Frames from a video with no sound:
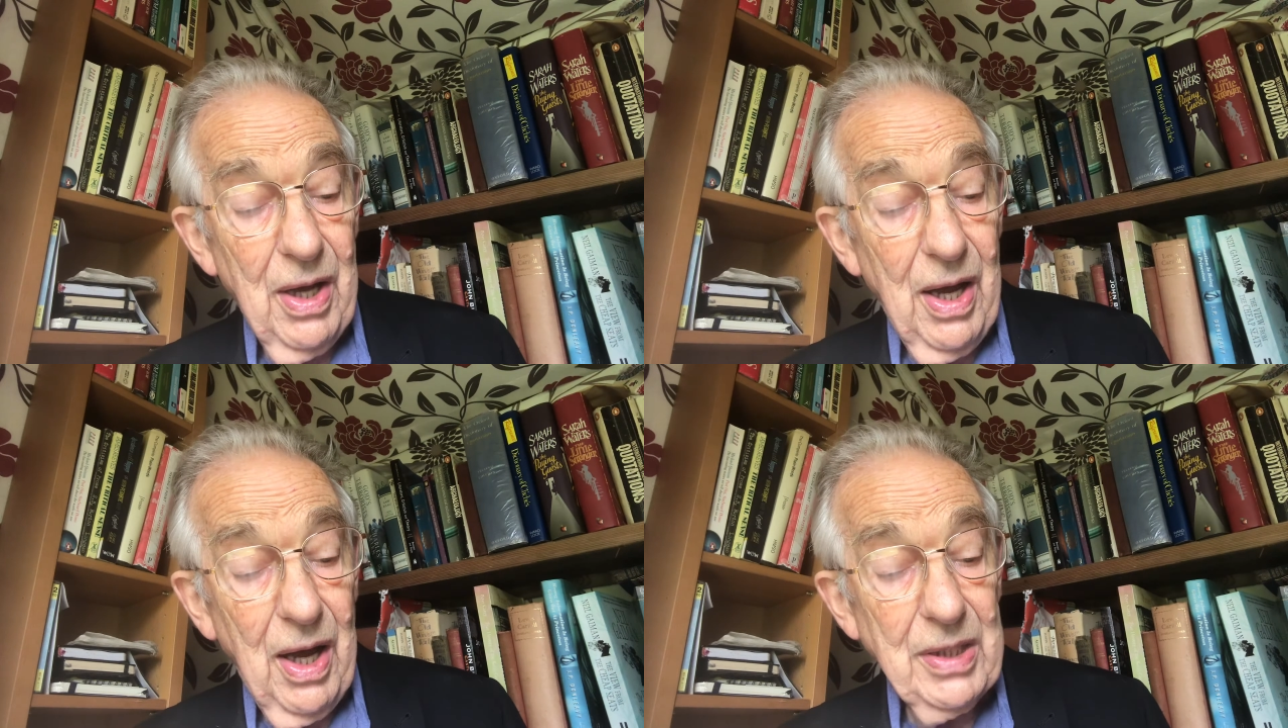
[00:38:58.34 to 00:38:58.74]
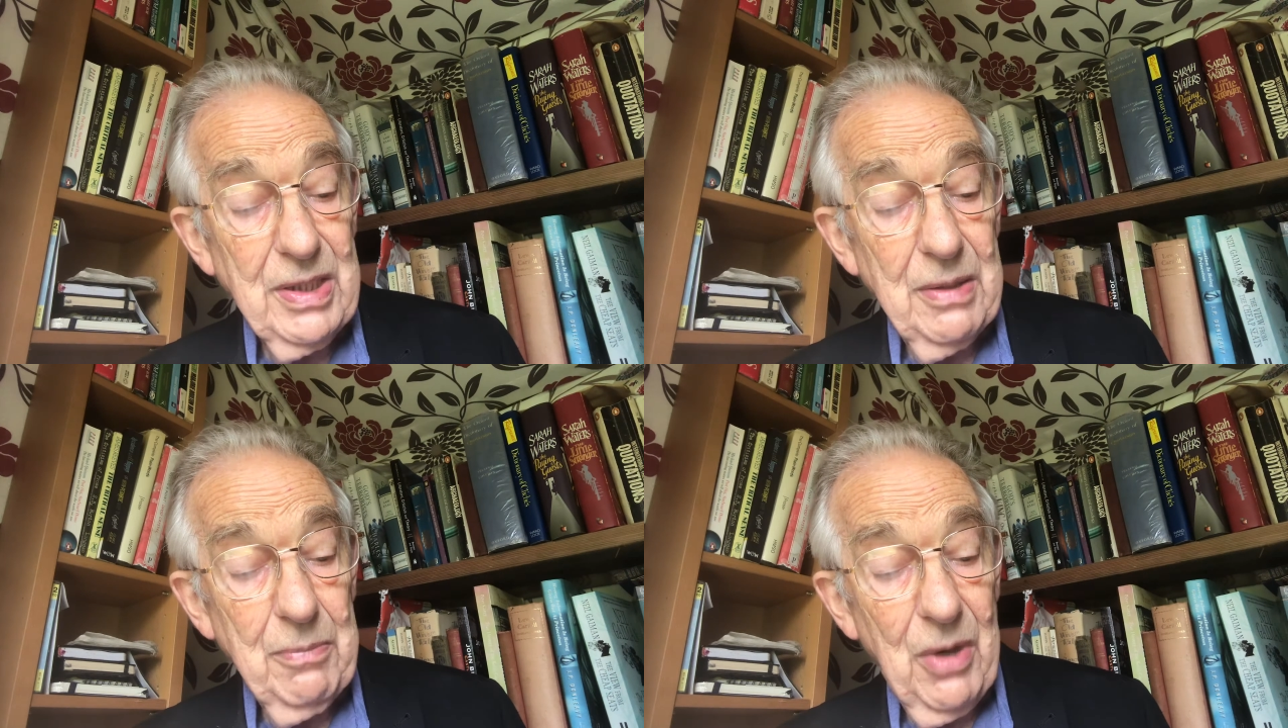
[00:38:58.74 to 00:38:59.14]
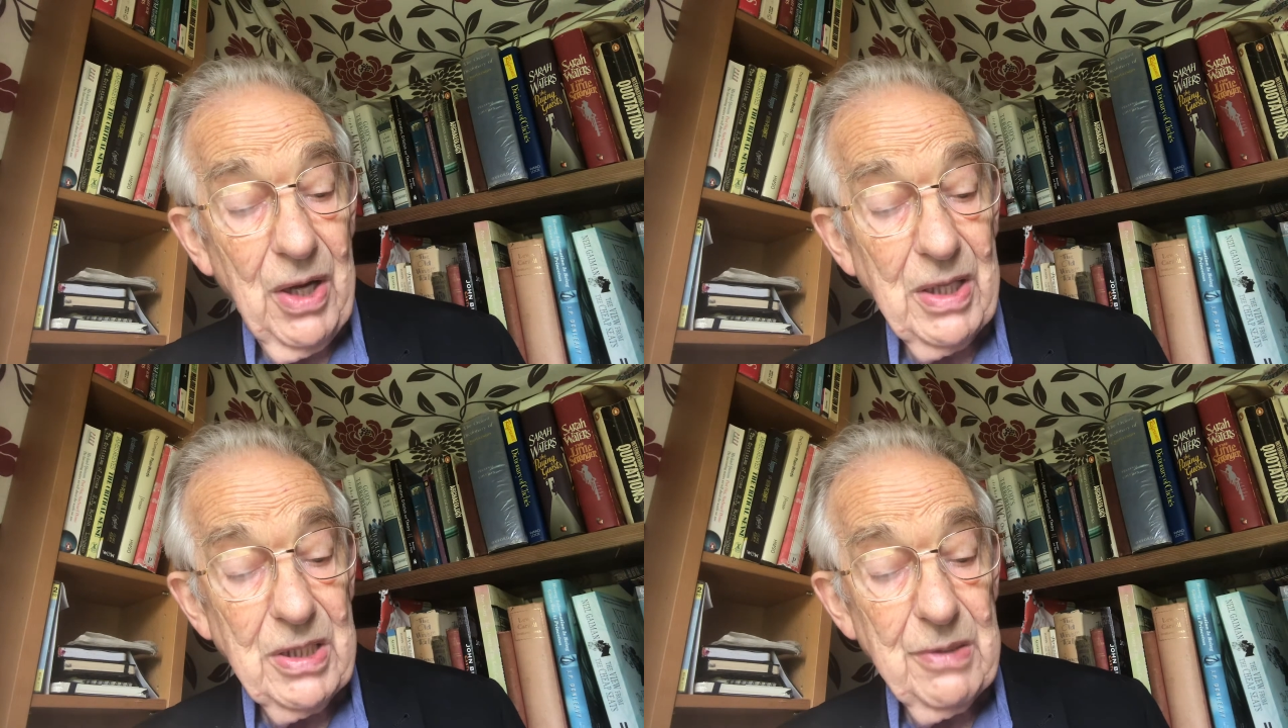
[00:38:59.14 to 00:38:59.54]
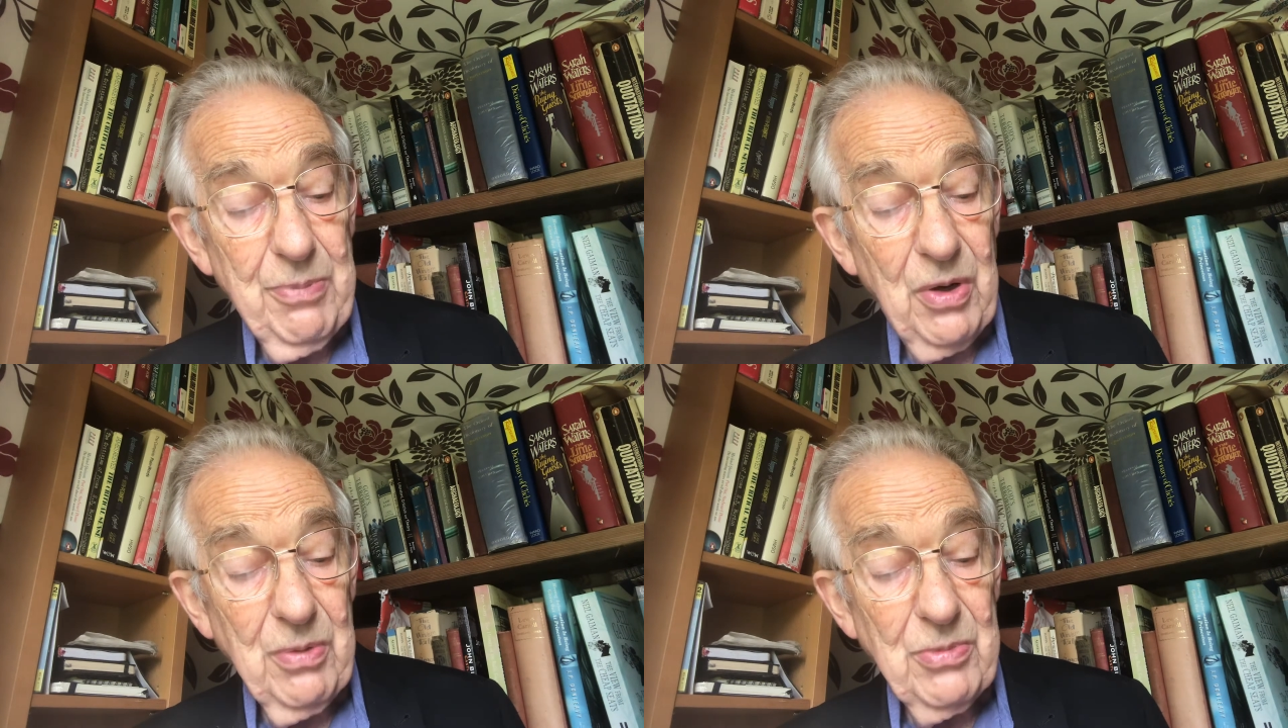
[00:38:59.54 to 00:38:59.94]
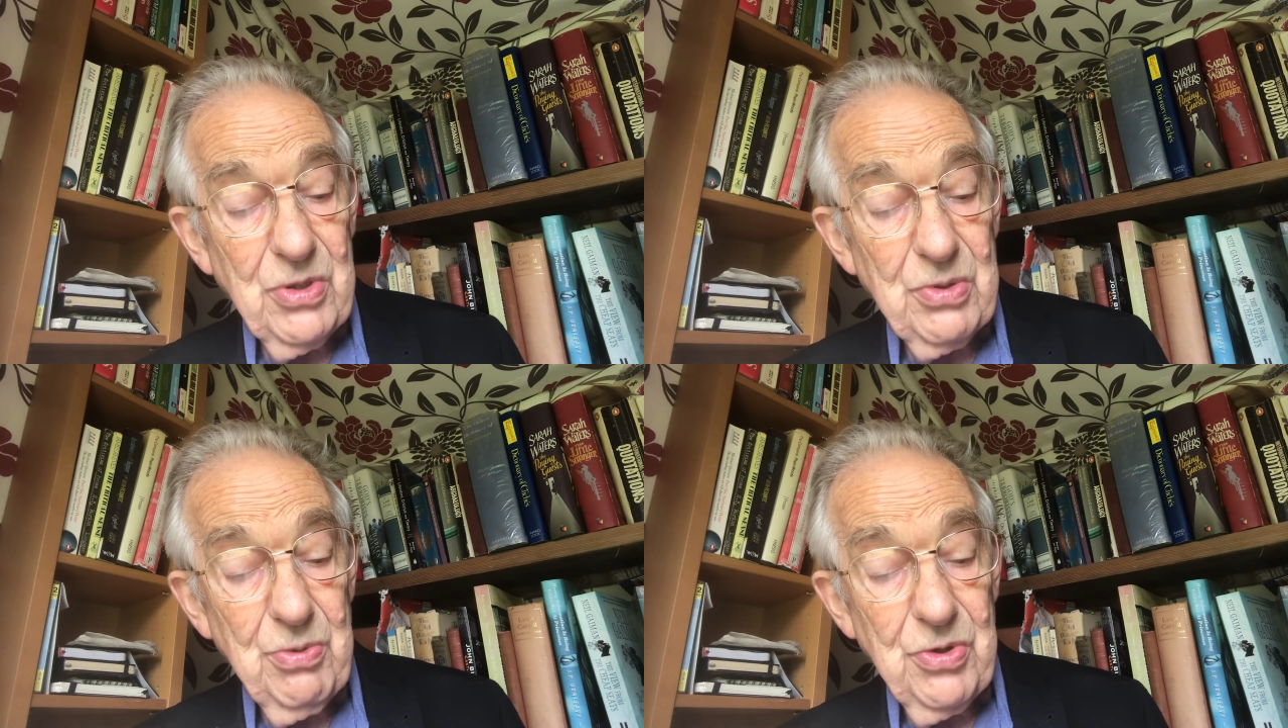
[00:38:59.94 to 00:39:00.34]
I did my
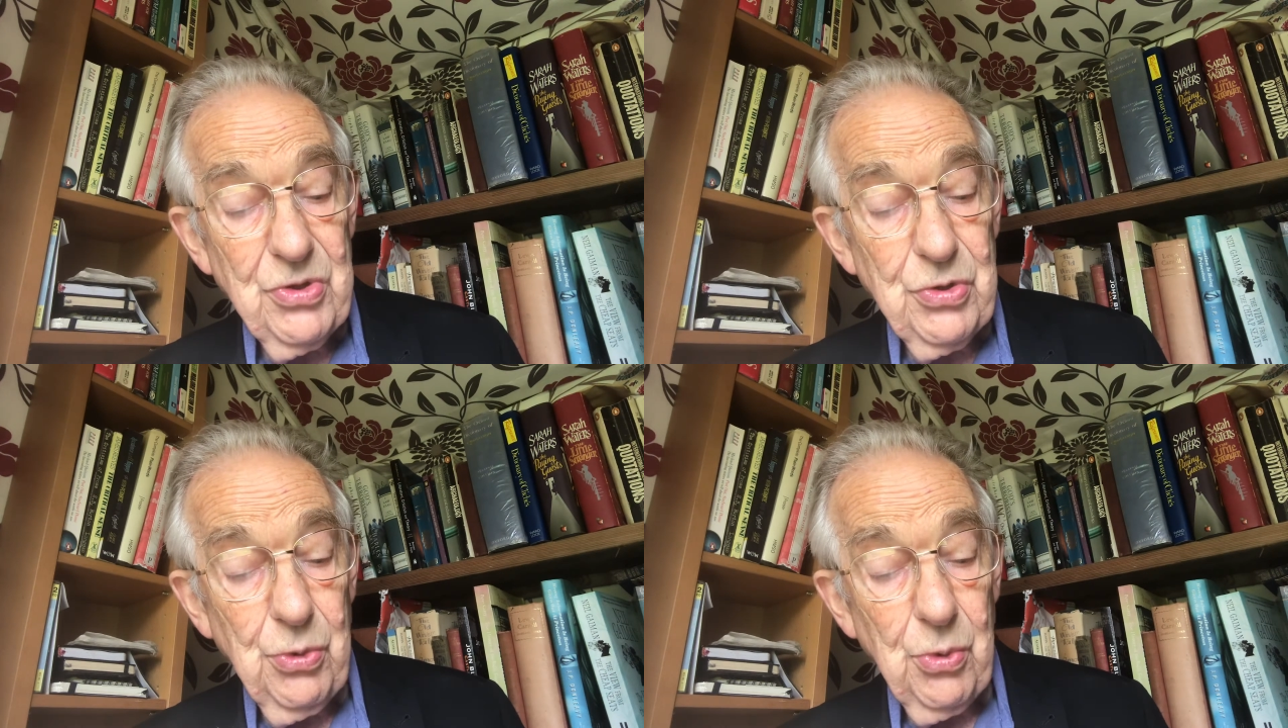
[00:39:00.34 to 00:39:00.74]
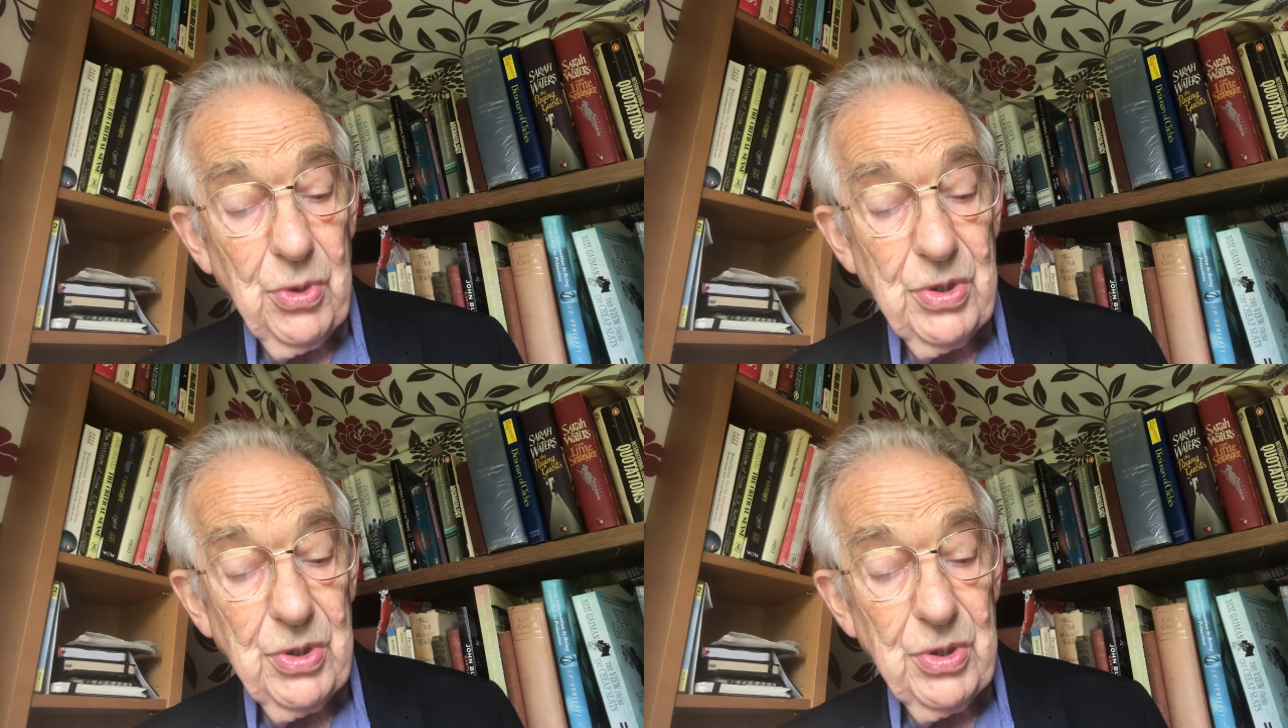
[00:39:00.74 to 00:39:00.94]
experiments with chalk